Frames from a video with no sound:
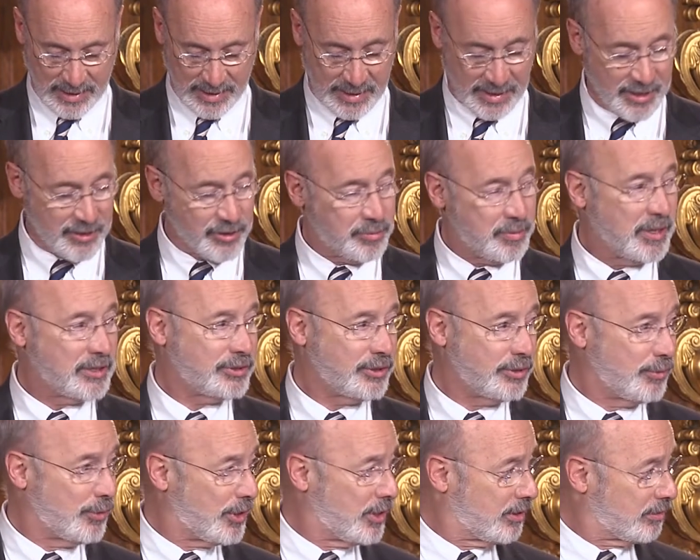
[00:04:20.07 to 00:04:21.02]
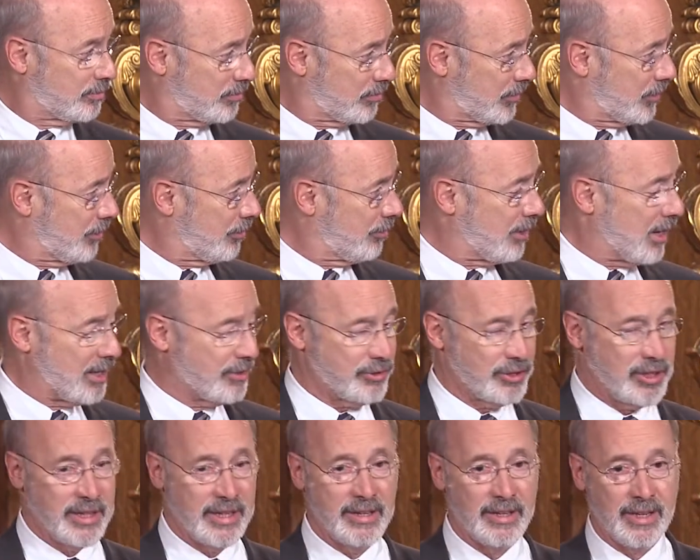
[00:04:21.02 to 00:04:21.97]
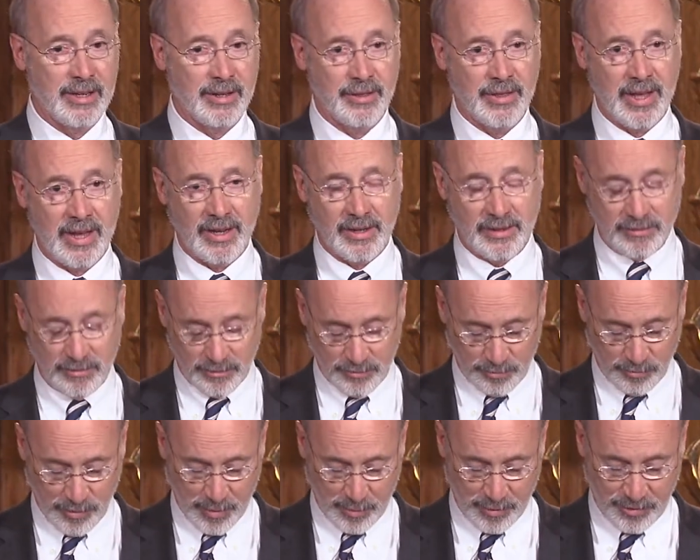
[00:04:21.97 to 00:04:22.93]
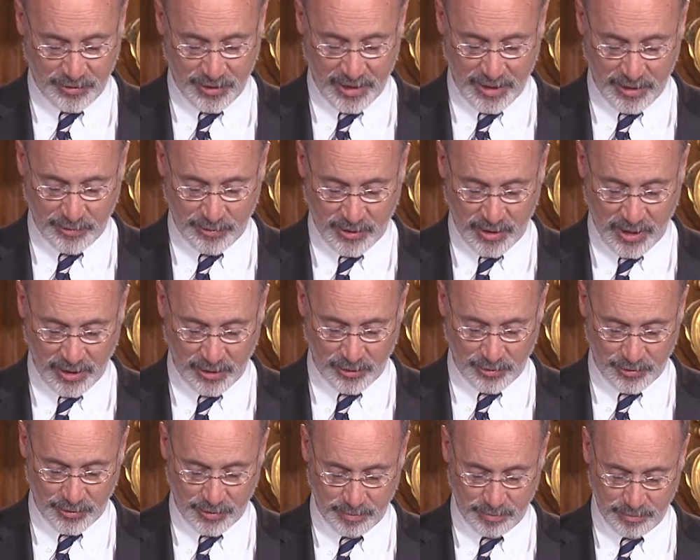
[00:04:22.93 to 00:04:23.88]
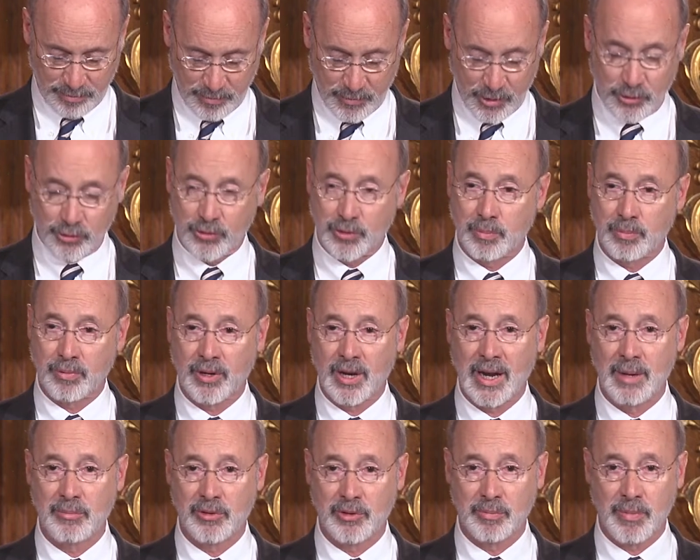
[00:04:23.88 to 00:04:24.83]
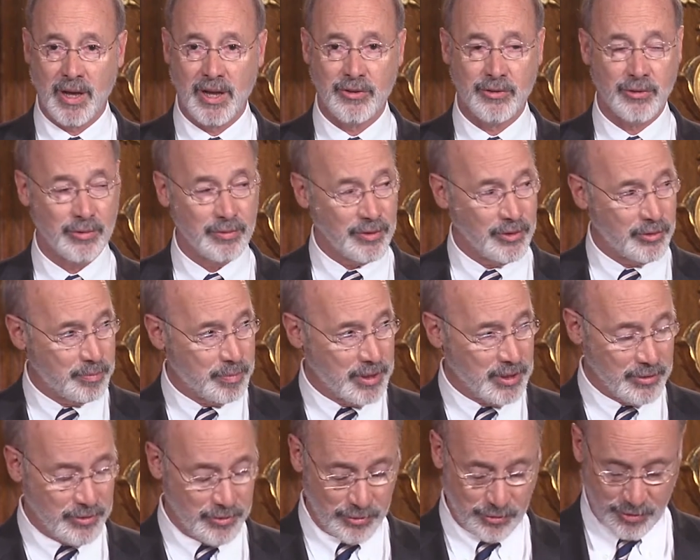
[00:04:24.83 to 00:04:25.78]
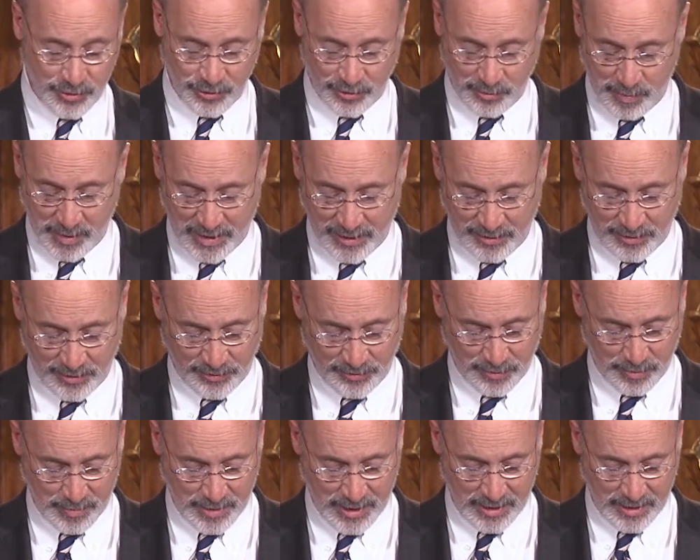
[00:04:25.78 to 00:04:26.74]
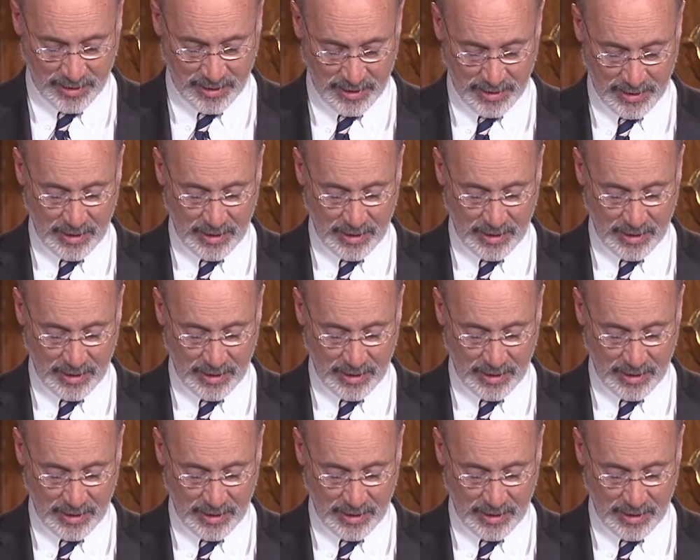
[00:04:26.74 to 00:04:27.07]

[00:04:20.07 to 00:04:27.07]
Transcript: And I especially want to congratulate and thank Representative Cutler, who's the prime sponsor of this bill and who's going to speak in just a minute,